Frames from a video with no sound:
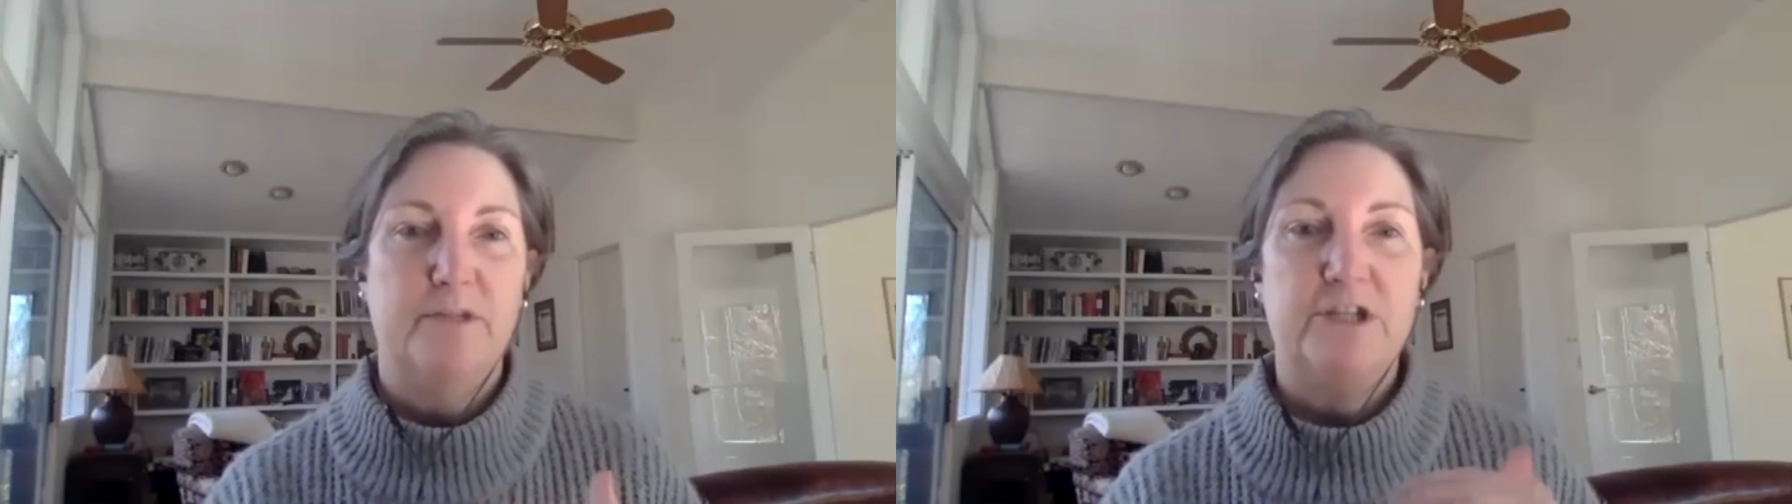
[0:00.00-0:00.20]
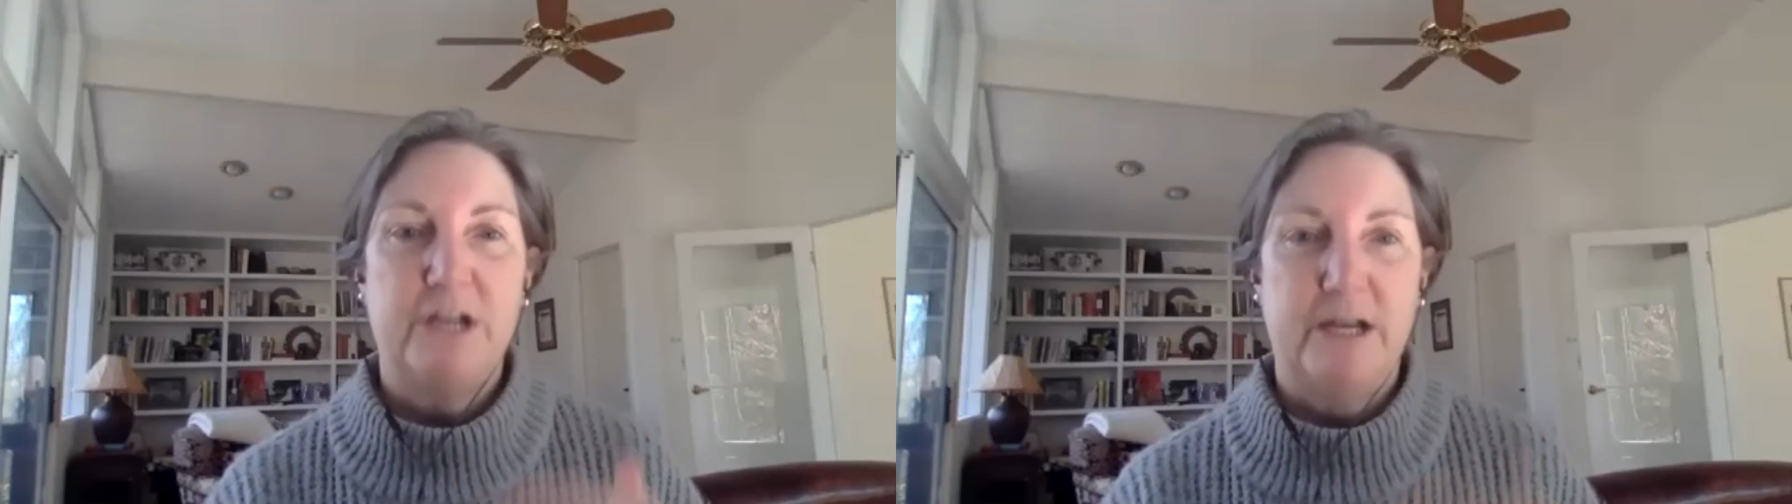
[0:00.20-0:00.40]

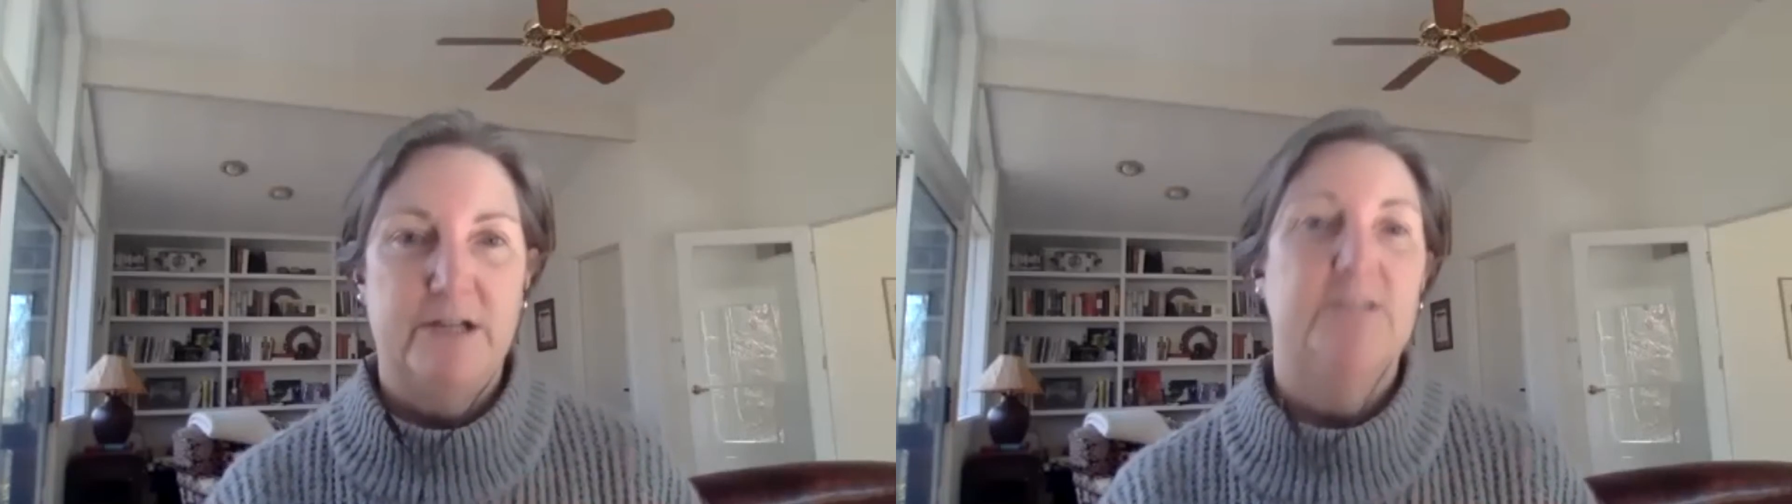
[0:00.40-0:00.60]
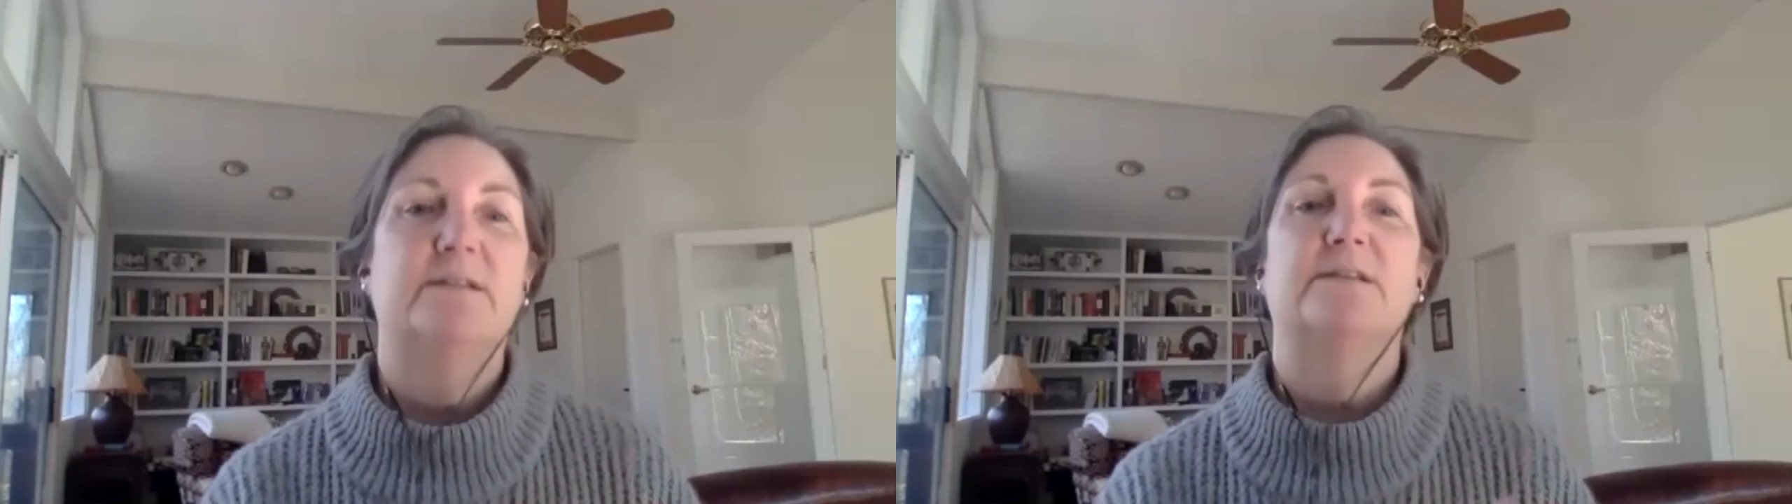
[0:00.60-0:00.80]

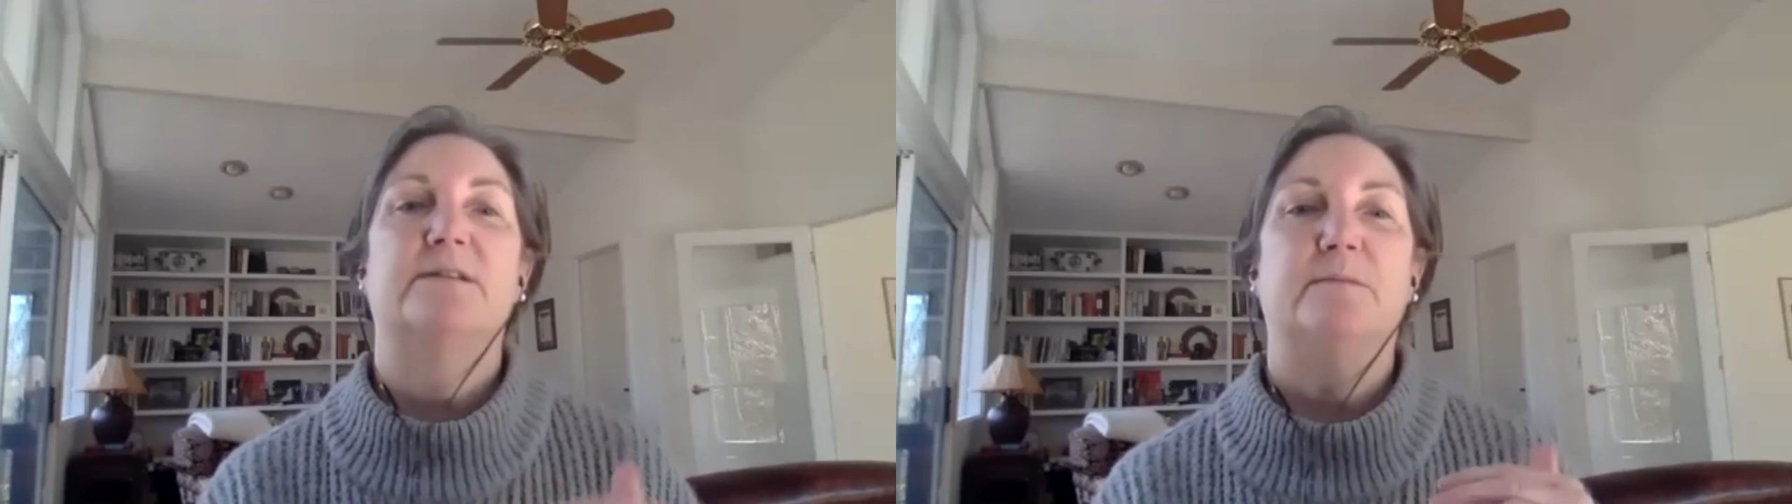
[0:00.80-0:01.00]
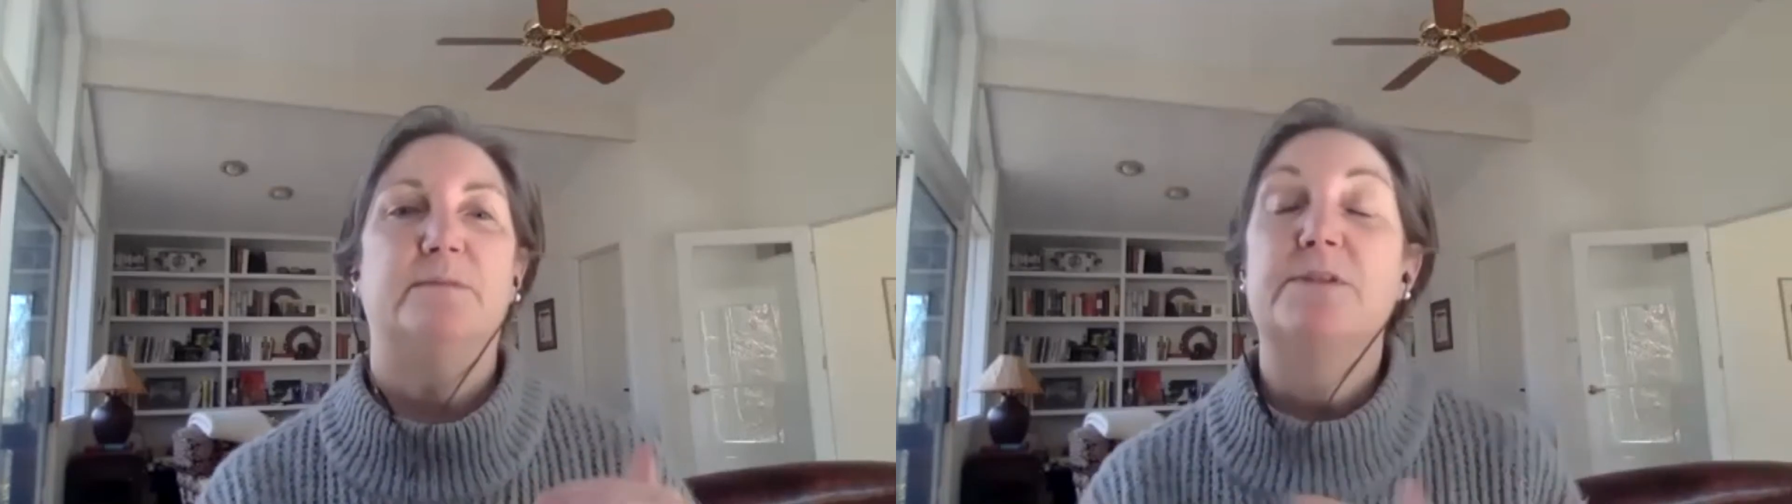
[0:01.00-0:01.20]
change the
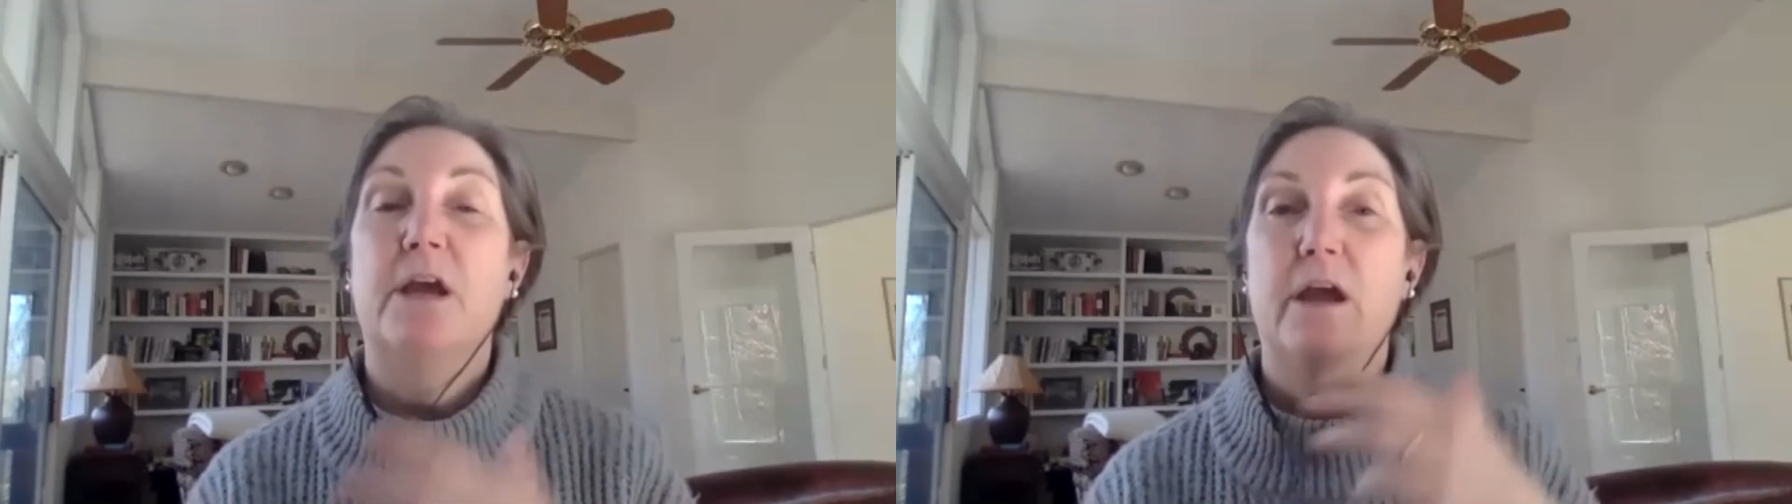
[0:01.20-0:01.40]
systems,